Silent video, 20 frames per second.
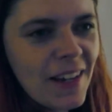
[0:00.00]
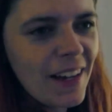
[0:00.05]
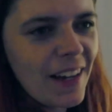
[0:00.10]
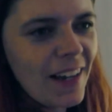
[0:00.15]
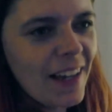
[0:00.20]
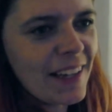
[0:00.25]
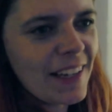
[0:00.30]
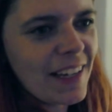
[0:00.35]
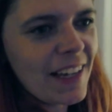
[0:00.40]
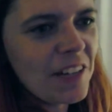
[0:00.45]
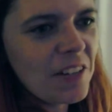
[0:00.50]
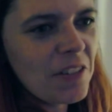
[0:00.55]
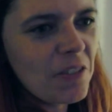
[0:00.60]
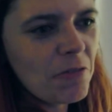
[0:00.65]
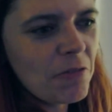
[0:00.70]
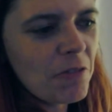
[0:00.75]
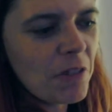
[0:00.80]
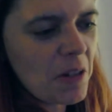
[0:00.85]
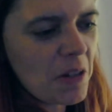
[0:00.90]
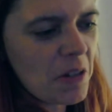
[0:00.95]
I kind
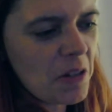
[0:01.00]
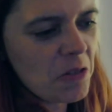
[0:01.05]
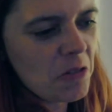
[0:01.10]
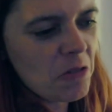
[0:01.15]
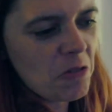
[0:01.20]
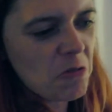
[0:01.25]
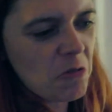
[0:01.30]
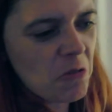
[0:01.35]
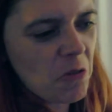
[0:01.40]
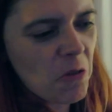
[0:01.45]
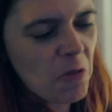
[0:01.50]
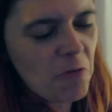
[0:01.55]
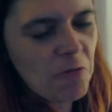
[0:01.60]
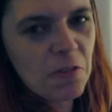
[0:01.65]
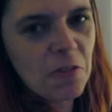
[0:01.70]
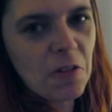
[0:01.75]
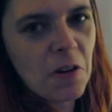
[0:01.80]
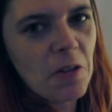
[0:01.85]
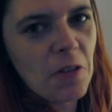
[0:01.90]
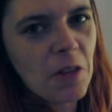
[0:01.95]
of drove
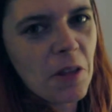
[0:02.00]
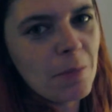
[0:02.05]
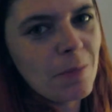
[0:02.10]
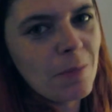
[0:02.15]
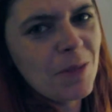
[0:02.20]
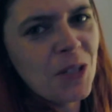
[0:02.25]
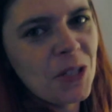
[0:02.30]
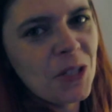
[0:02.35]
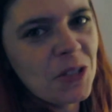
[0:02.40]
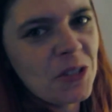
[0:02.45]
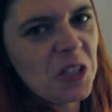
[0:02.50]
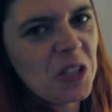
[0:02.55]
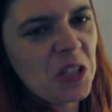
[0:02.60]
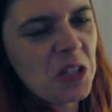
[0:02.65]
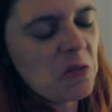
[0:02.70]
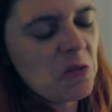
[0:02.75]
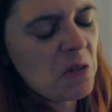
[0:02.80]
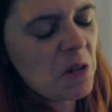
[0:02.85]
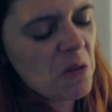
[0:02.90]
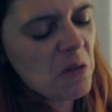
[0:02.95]
around them, slid
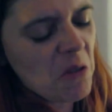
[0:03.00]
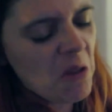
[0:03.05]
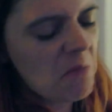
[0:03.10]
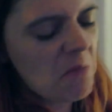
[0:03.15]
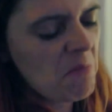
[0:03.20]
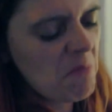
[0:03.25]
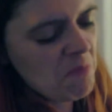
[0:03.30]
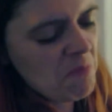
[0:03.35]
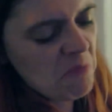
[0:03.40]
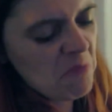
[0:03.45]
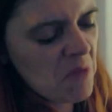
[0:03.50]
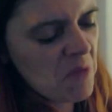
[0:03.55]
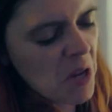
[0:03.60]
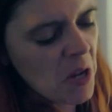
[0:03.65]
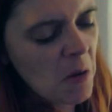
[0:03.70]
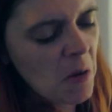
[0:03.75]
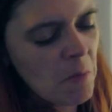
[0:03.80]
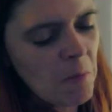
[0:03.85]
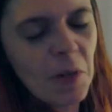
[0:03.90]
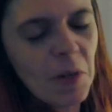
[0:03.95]
around them,
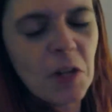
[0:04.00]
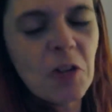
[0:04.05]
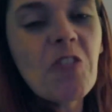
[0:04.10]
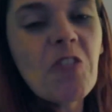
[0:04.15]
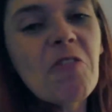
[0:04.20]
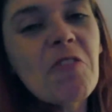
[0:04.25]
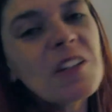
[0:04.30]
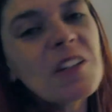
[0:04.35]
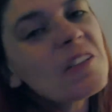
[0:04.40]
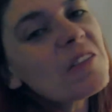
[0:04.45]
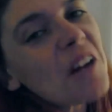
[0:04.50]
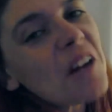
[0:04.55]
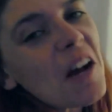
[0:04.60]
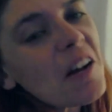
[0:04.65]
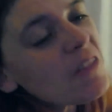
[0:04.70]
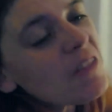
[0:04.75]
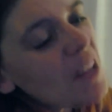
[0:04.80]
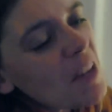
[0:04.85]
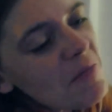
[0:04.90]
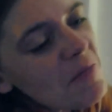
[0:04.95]
maneuvered
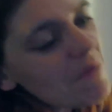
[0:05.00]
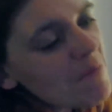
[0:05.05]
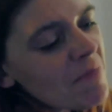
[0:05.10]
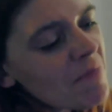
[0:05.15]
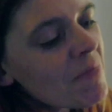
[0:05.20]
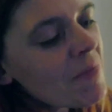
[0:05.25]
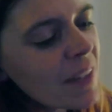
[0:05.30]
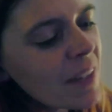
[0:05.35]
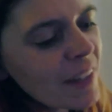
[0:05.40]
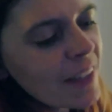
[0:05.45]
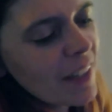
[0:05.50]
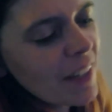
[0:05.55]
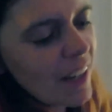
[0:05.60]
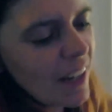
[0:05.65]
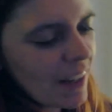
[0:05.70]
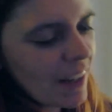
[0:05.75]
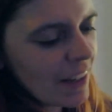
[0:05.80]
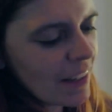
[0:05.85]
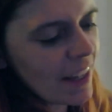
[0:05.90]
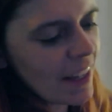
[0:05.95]
around them.
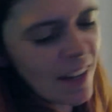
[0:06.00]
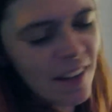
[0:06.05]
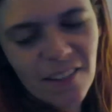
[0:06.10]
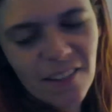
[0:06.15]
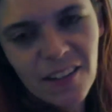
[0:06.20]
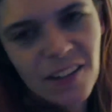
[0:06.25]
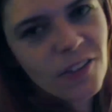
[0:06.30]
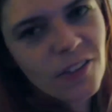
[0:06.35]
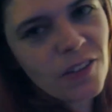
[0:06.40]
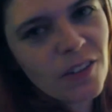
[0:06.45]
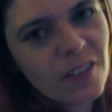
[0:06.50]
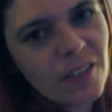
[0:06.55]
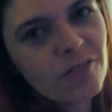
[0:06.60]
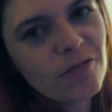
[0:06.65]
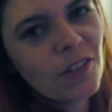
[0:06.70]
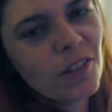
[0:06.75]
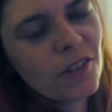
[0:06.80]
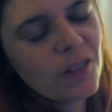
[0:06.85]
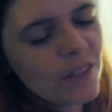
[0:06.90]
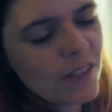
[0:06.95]
Yeah, our
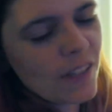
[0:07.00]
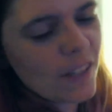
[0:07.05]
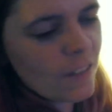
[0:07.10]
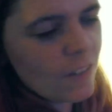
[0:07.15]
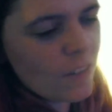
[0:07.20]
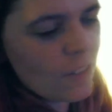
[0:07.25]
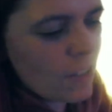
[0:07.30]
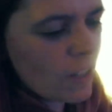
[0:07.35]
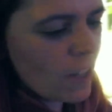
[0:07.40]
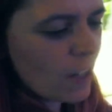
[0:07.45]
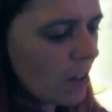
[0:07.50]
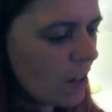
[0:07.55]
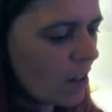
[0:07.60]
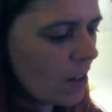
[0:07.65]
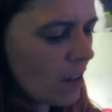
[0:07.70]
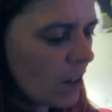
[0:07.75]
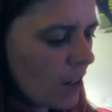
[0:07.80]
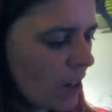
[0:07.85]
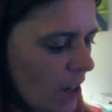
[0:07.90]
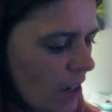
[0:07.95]
roads are not
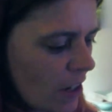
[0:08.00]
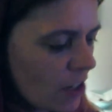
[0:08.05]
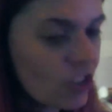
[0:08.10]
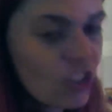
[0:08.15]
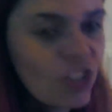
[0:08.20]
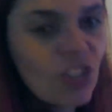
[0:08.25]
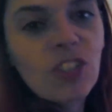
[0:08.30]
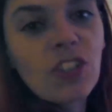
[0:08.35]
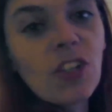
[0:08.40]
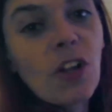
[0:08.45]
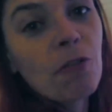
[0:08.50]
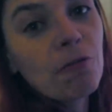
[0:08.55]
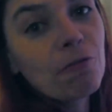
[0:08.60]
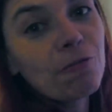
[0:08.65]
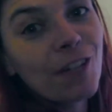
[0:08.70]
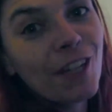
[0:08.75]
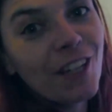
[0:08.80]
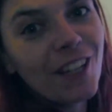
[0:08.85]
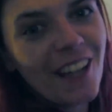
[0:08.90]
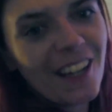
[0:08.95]

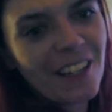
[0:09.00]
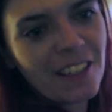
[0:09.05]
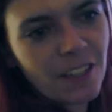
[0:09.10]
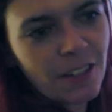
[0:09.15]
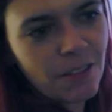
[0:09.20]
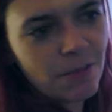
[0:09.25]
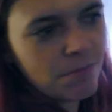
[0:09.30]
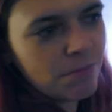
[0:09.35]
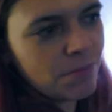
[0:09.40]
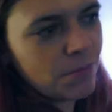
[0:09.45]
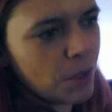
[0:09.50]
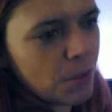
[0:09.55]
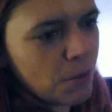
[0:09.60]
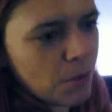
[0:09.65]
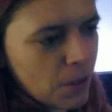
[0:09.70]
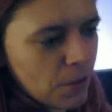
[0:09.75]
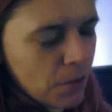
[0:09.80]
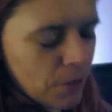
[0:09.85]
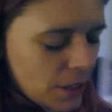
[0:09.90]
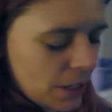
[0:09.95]
snow-free yet. We are
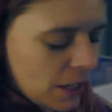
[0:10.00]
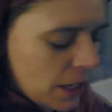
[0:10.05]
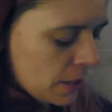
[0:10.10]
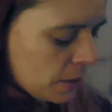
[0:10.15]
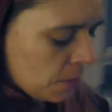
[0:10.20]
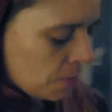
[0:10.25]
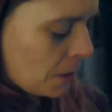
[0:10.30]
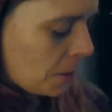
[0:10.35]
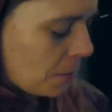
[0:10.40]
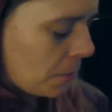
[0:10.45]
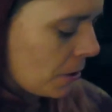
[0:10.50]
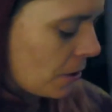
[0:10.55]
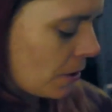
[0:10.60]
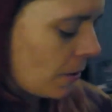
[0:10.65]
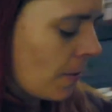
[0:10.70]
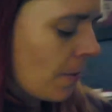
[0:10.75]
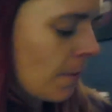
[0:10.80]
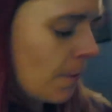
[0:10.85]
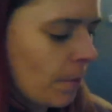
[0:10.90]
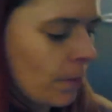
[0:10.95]
one of the last people
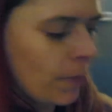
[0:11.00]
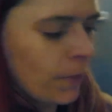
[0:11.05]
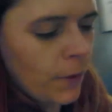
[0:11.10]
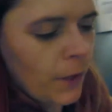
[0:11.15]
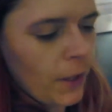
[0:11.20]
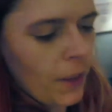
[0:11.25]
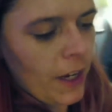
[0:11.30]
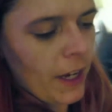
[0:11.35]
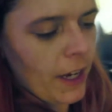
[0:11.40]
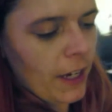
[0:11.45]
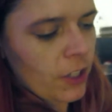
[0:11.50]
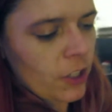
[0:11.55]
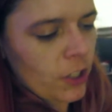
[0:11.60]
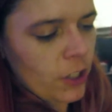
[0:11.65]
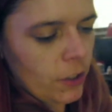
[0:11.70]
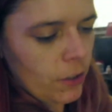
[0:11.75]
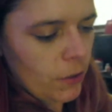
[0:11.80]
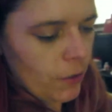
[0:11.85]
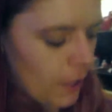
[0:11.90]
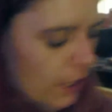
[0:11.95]
where they actually do